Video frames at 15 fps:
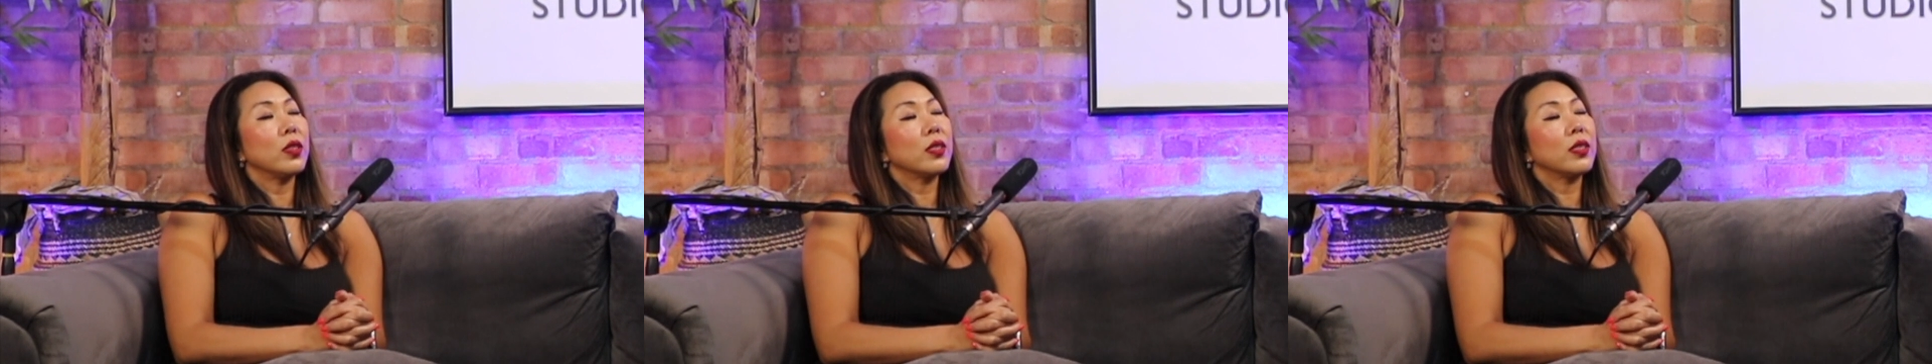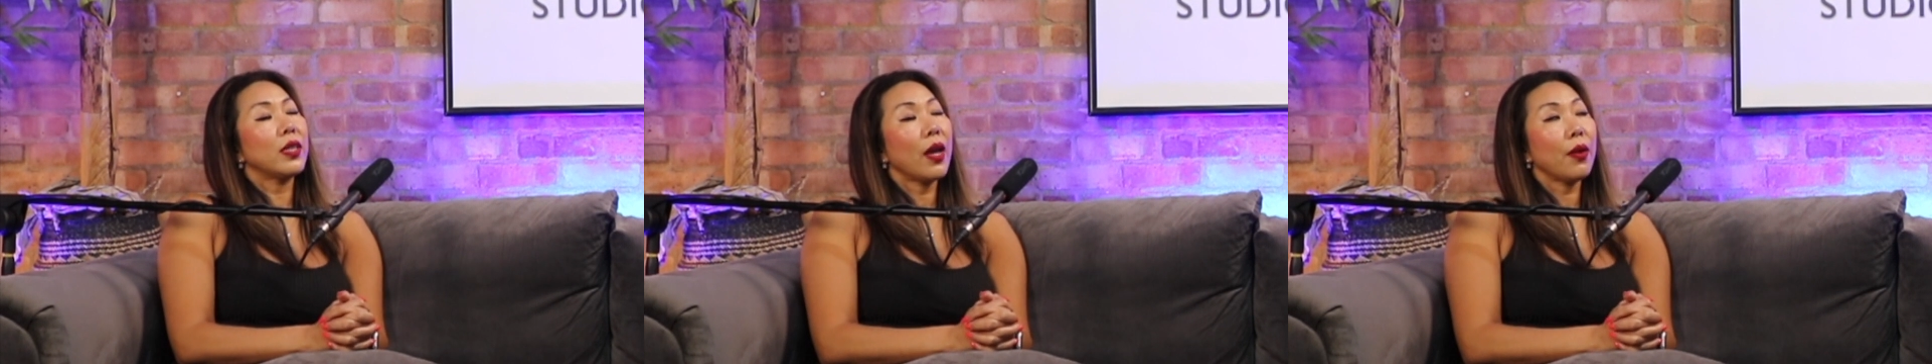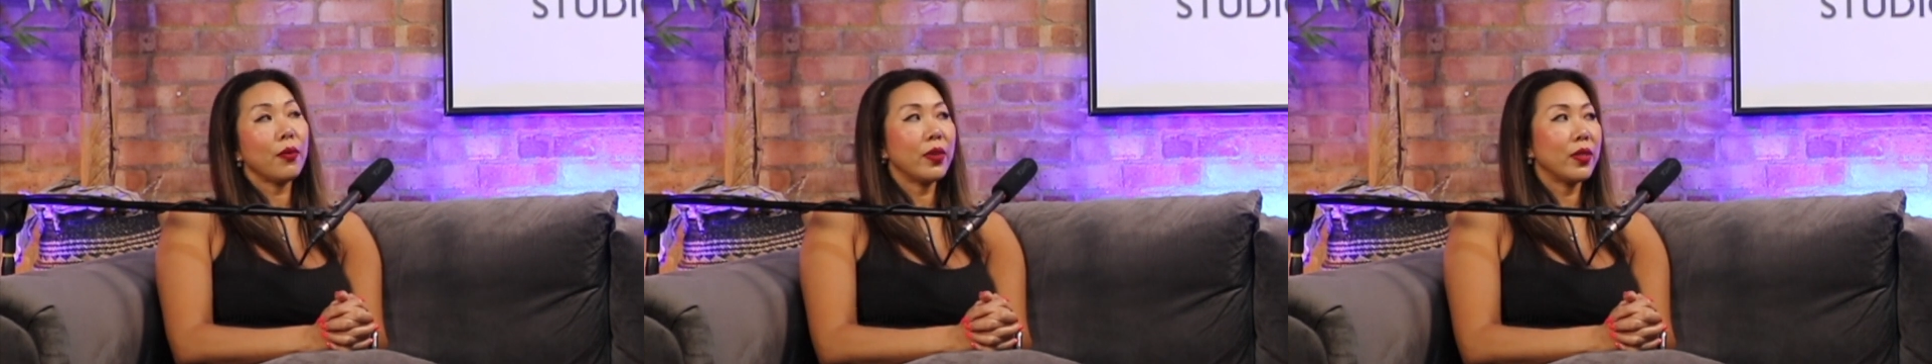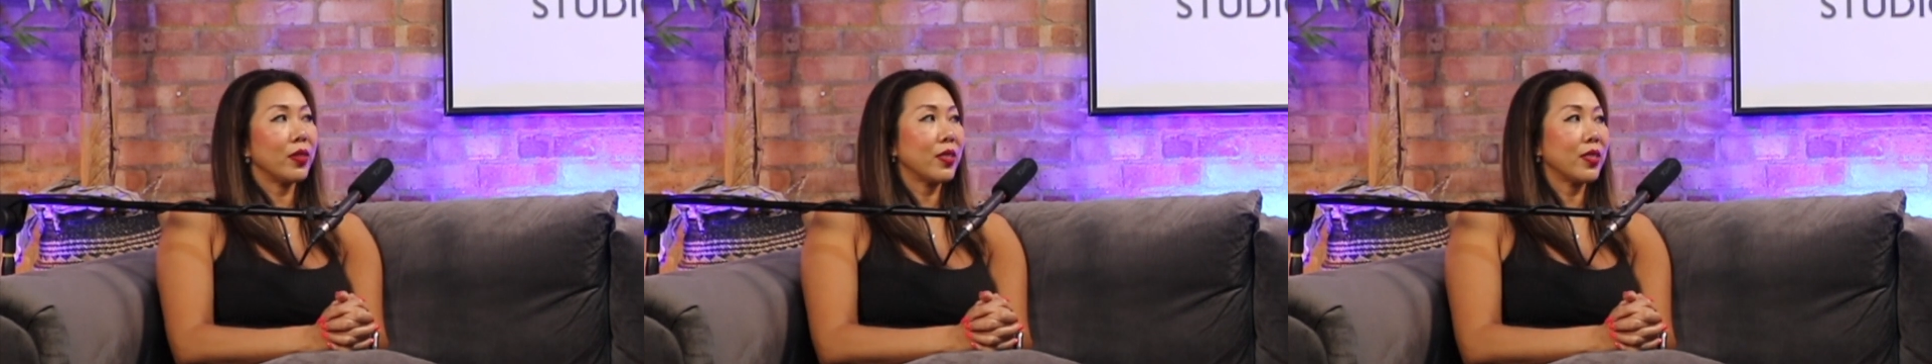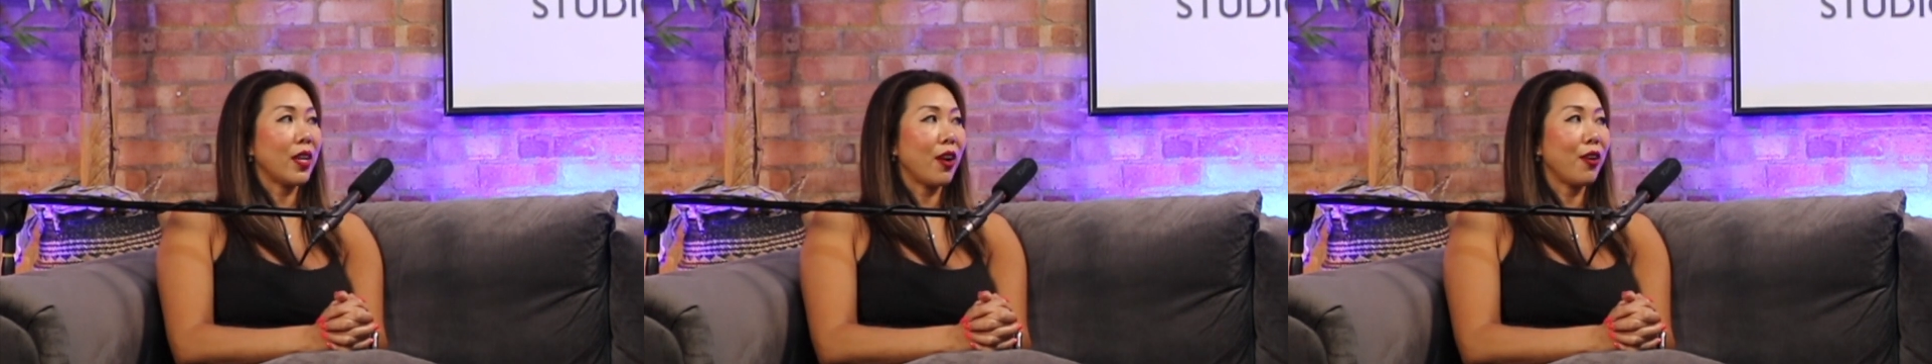just sat with
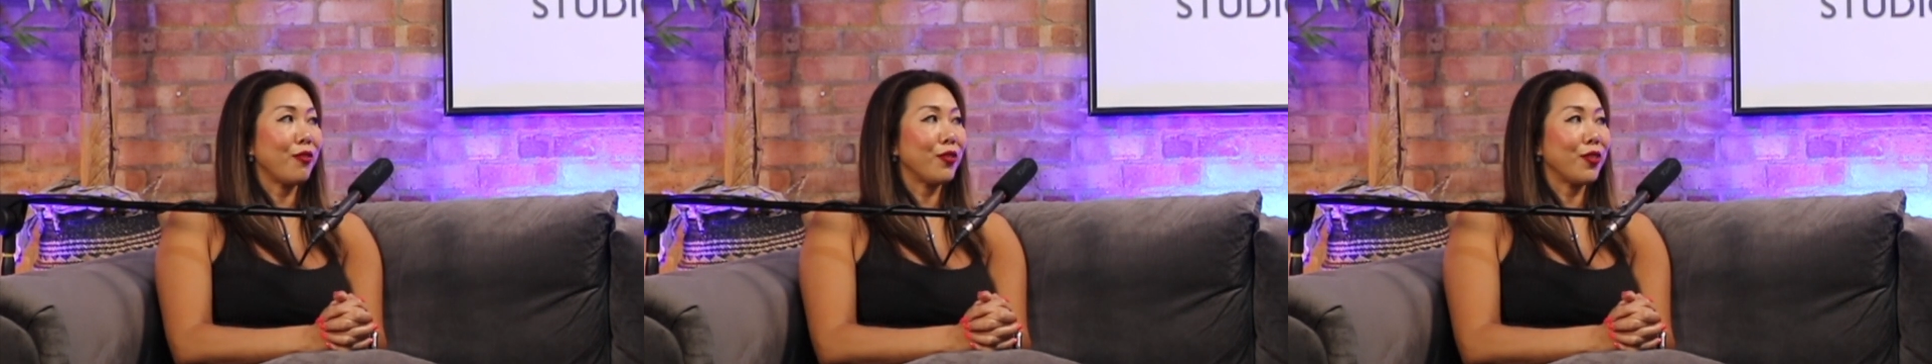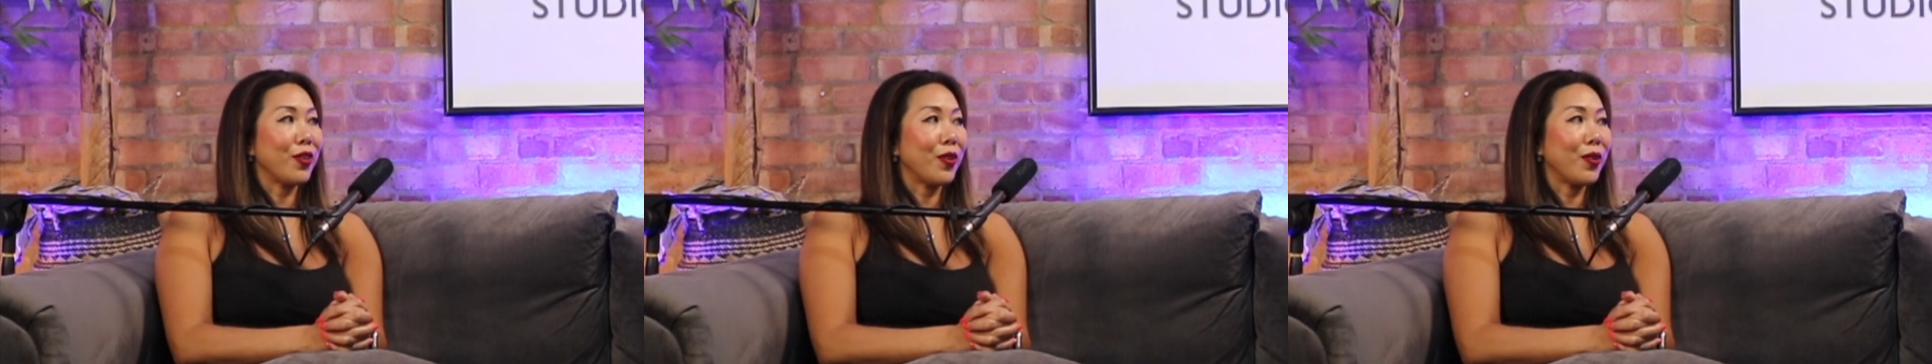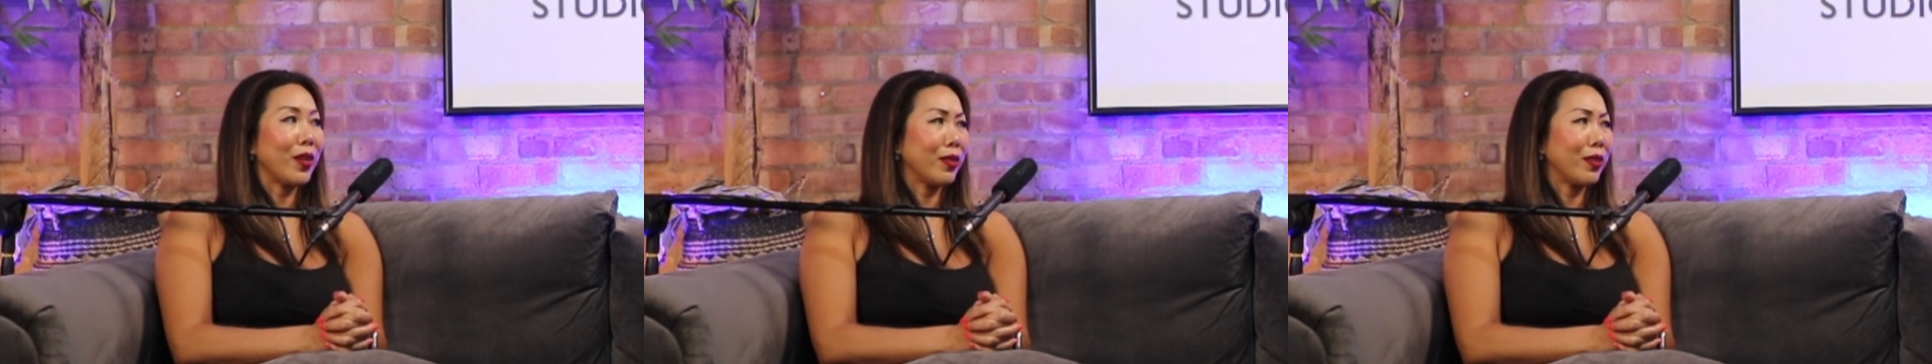yourself, you know?